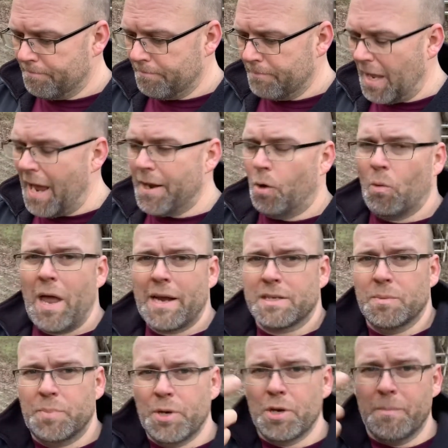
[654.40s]
I don't like
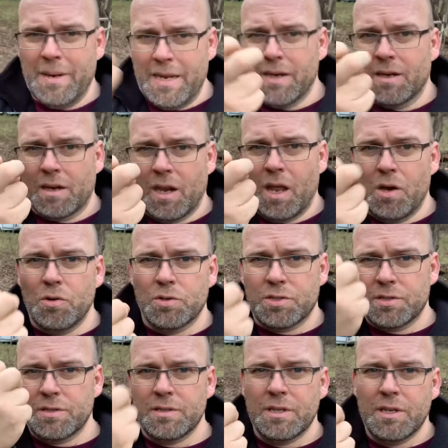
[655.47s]
to put them in
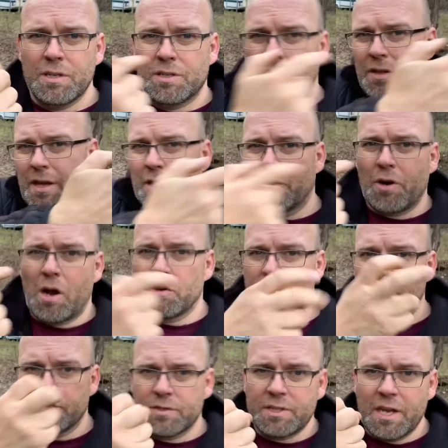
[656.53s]
close to that
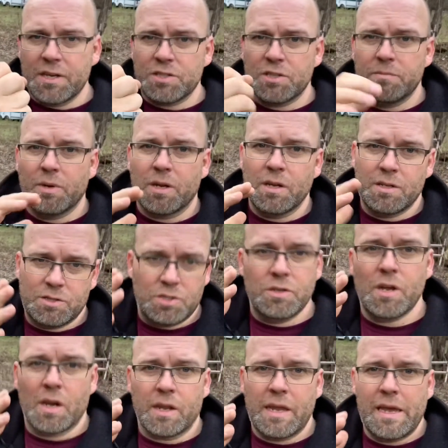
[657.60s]
crossover section, because you
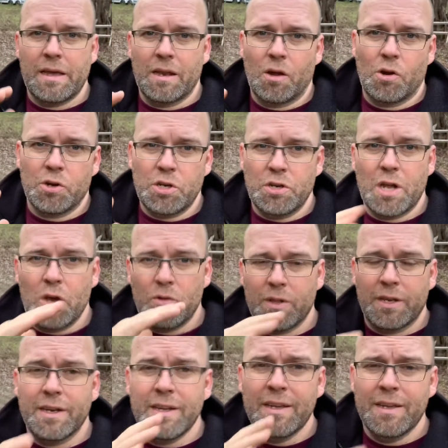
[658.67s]
got a KLR, you know
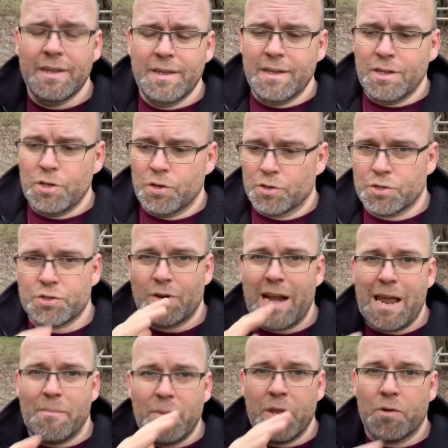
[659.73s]
that your
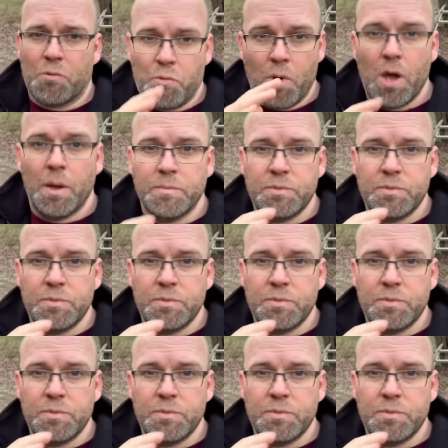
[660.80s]
strap then rubs